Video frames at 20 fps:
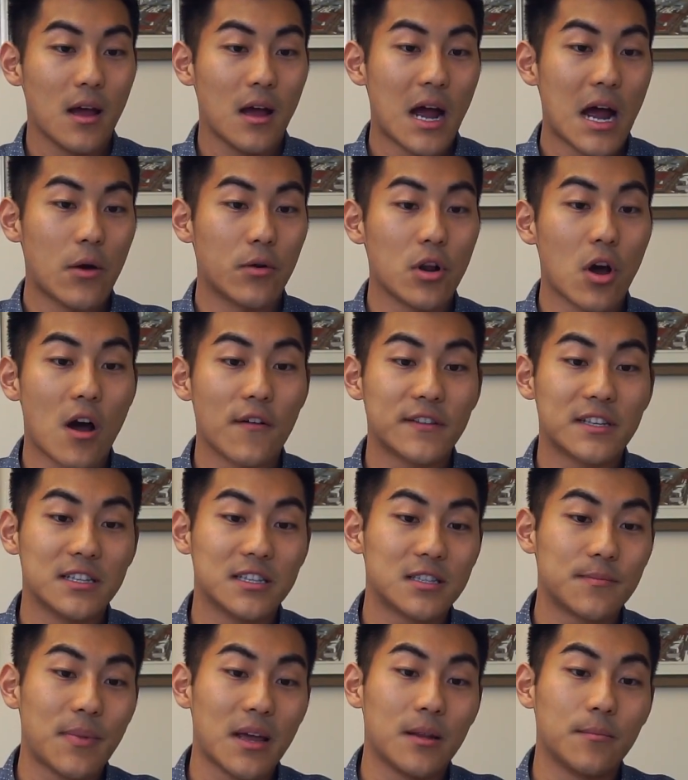I would often
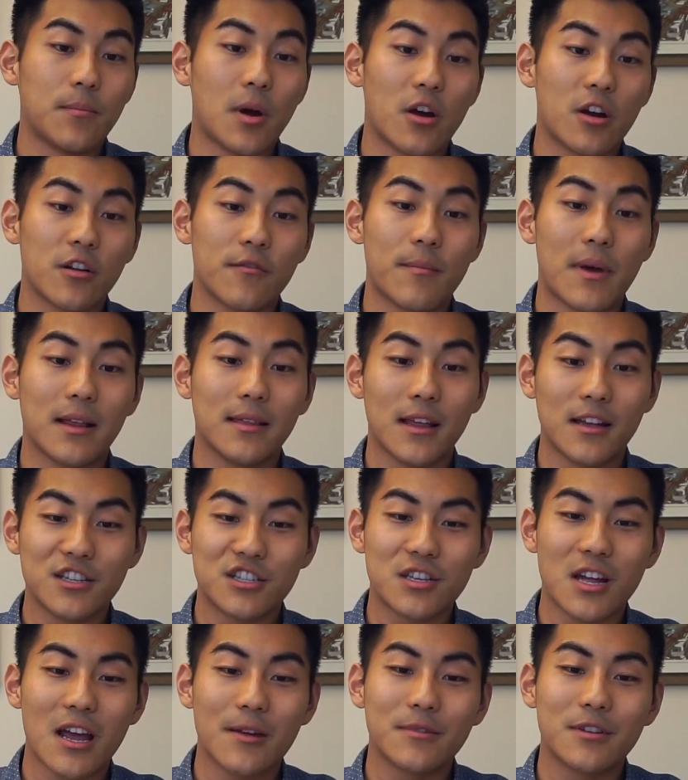spend part of my
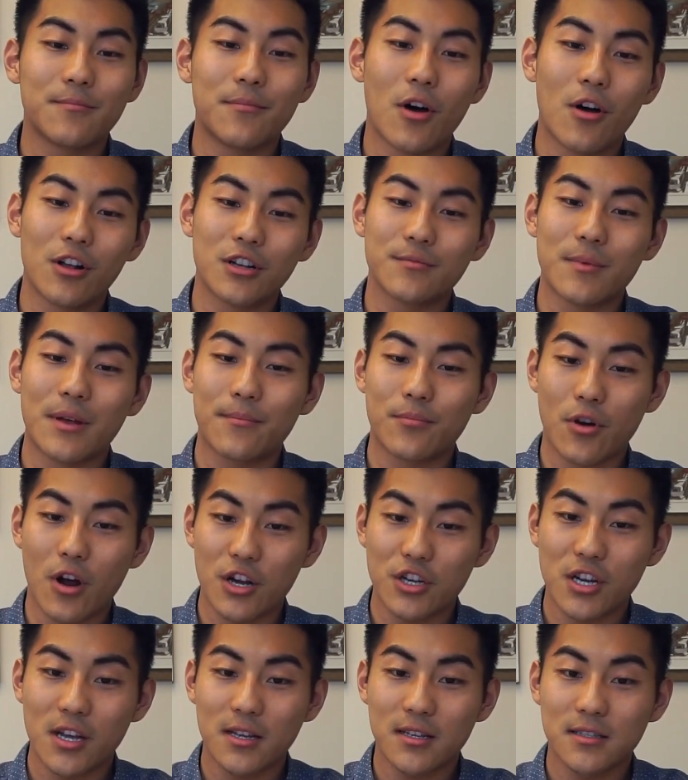lunchtime to polish my
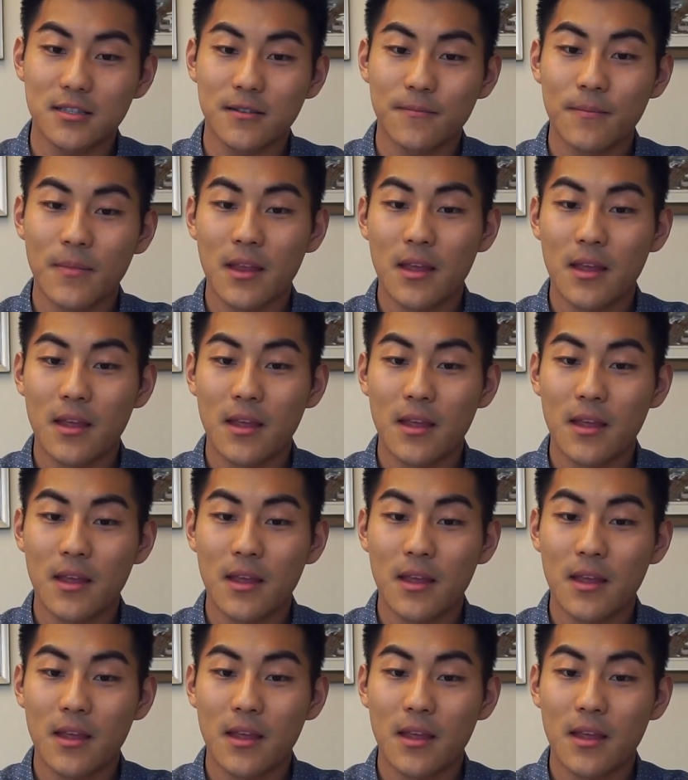projects.